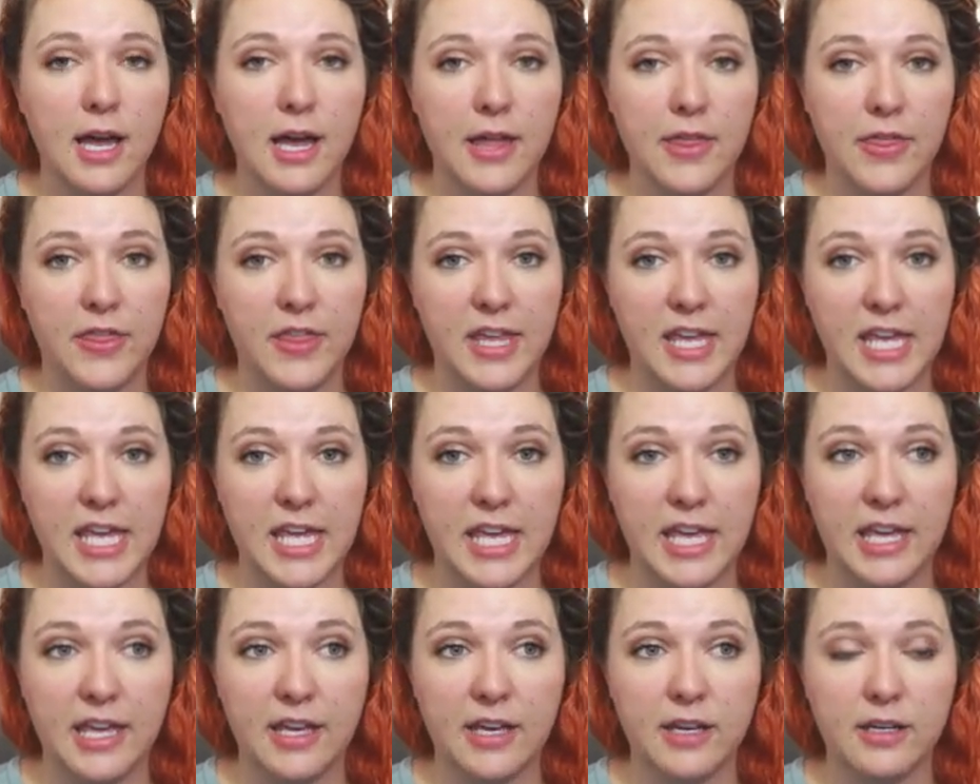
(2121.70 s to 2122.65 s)

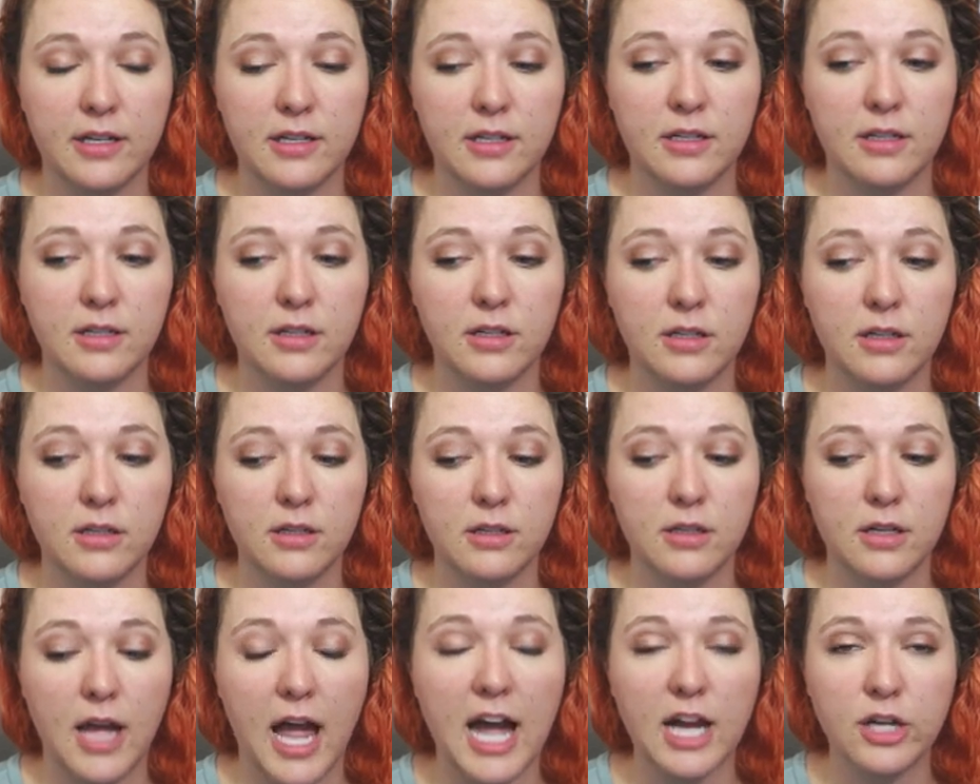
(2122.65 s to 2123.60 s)
The
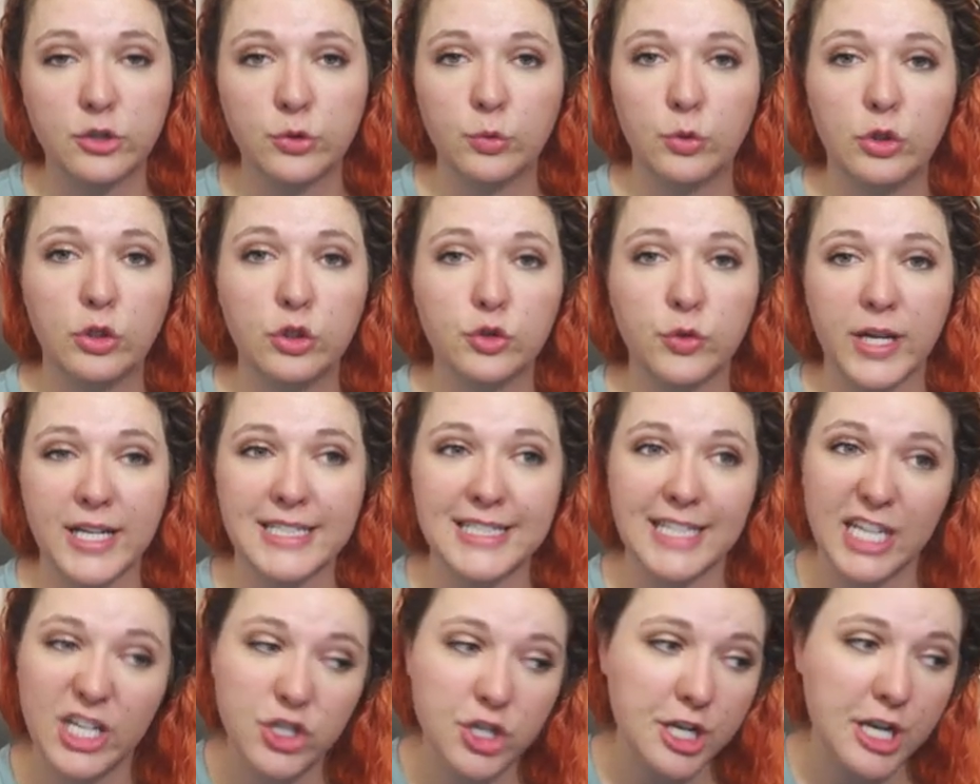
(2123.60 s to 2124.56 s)
actual
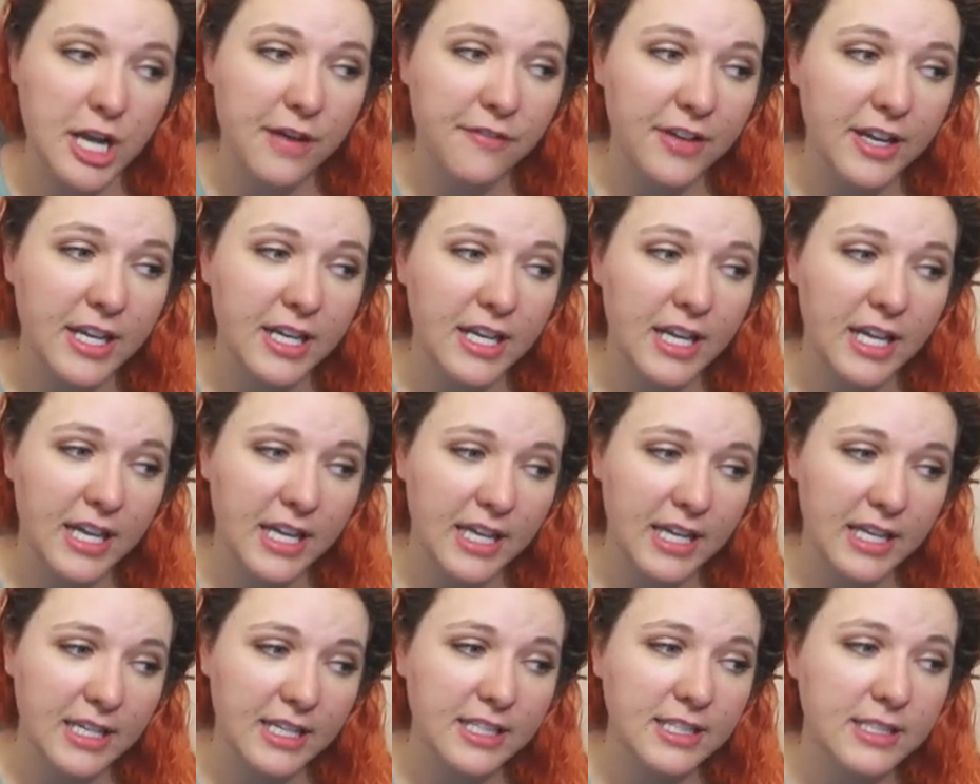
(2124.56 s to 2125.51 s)
translation of it
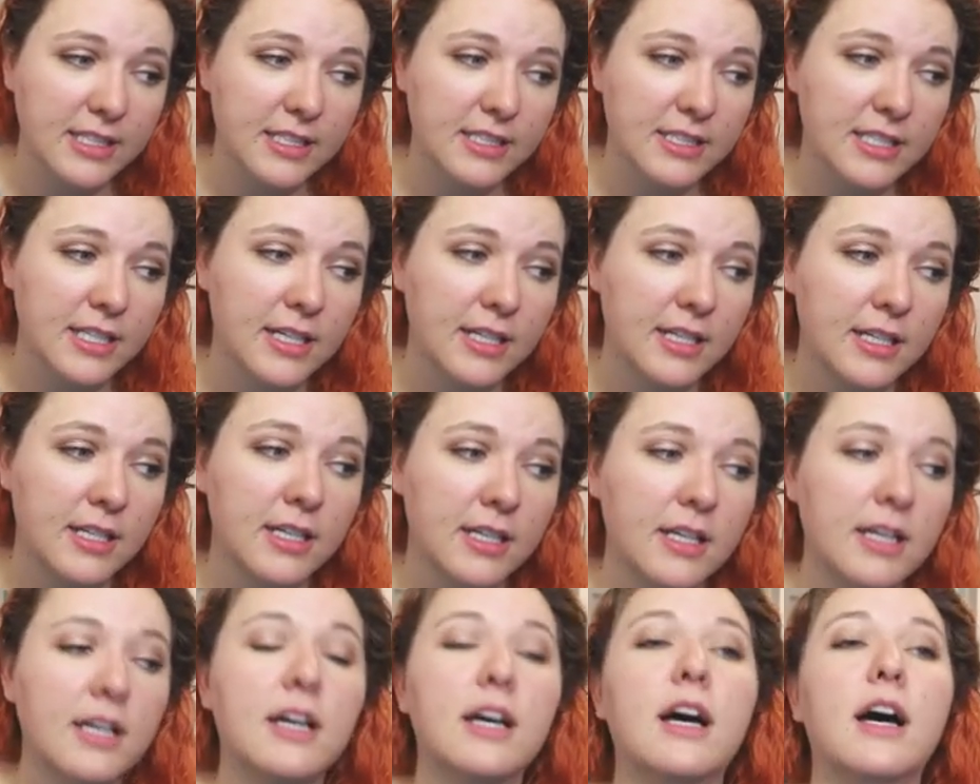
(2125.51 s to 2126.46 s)
is,
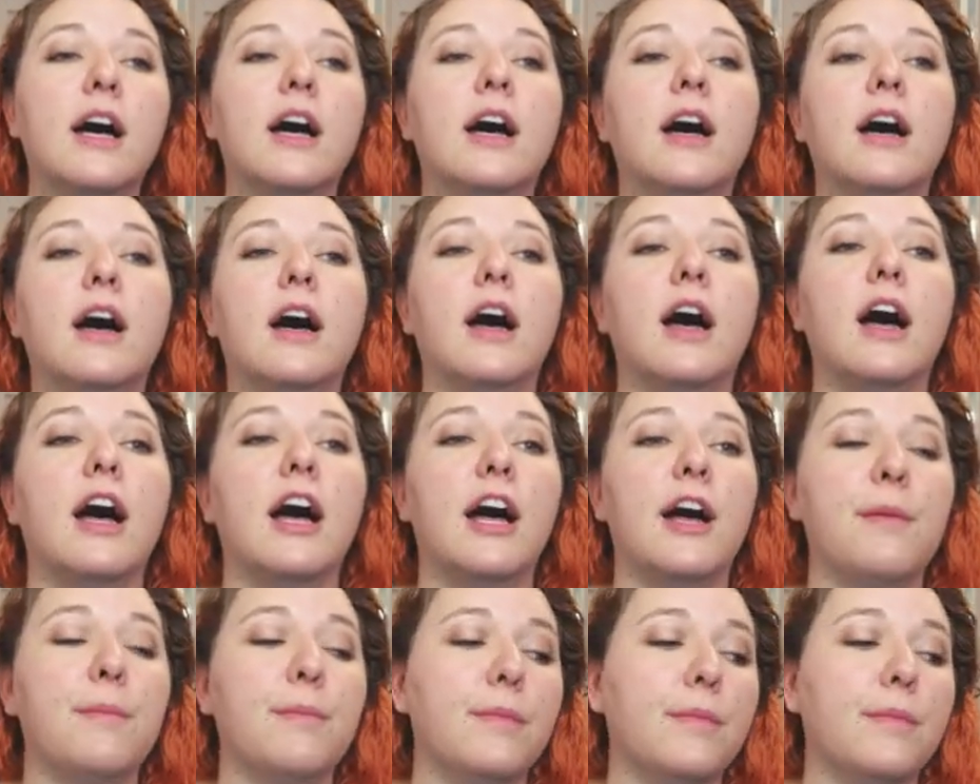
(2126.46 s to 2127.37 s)
I